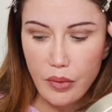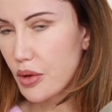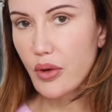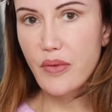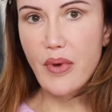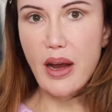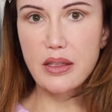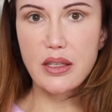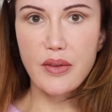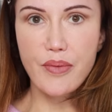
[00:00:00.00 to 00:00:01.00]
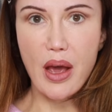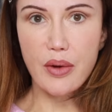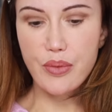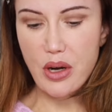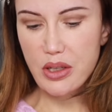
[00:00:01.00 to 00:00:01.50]
Going back to the
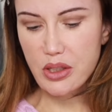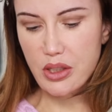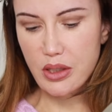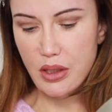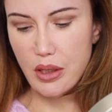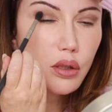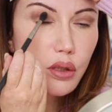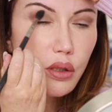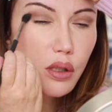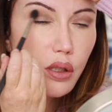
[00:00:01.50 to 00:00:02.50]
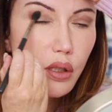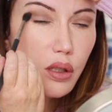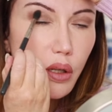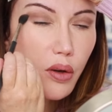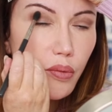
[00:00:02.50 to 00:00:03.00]
MAC brush.
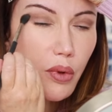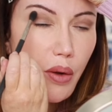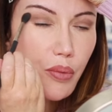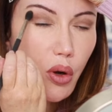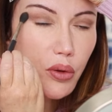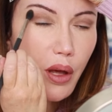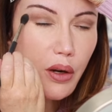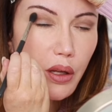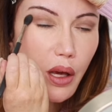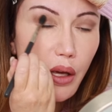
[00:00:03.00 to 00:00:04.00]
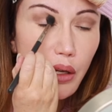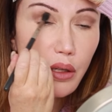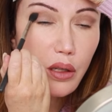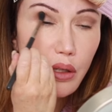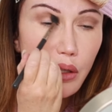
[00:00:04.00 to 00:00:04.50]
I'm gonna blend both out again.